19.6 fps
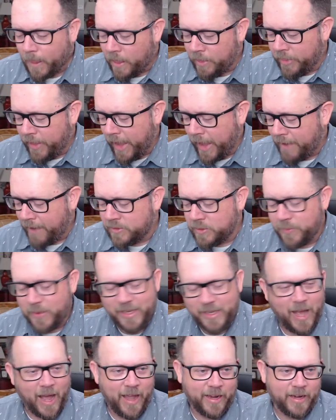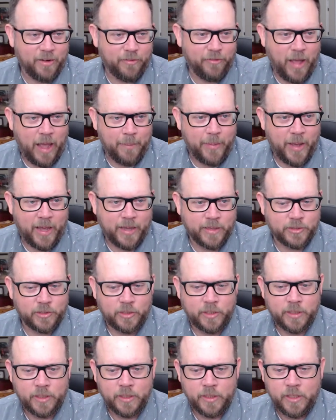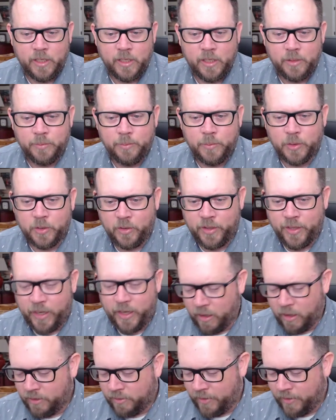They have to be kind of haphazard put on there.